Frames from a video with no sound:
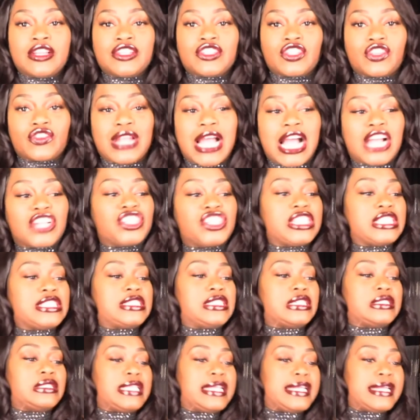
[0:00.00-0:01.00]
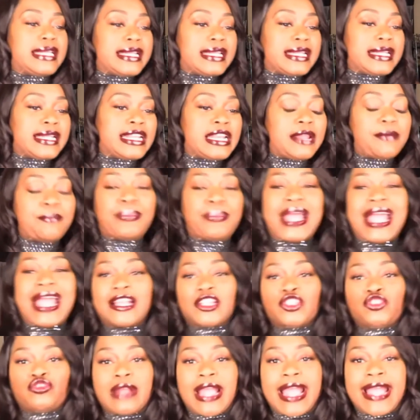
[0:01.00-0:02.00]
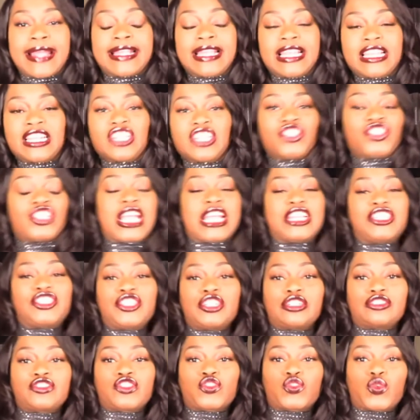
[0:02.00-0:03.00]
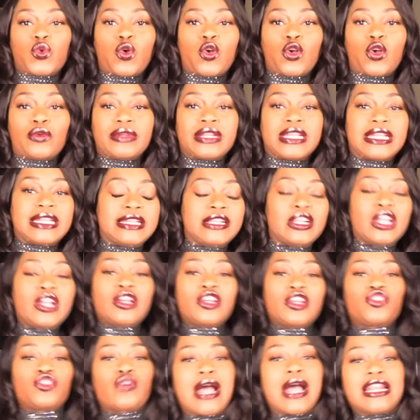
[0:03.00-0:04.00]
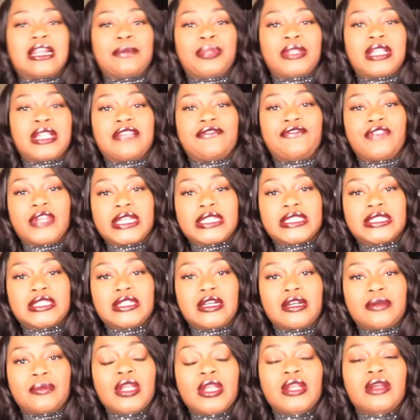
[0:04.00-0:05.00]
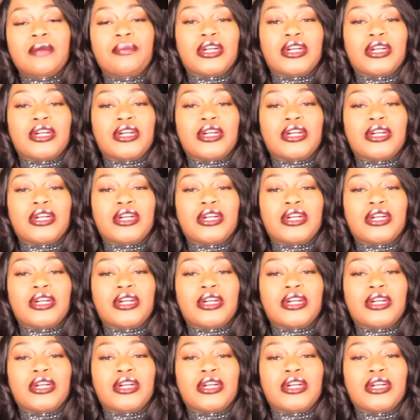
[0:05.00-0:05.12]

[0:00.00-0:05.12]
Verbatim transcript: So now she's deleting and backtracking and changing her story and trying to play victim.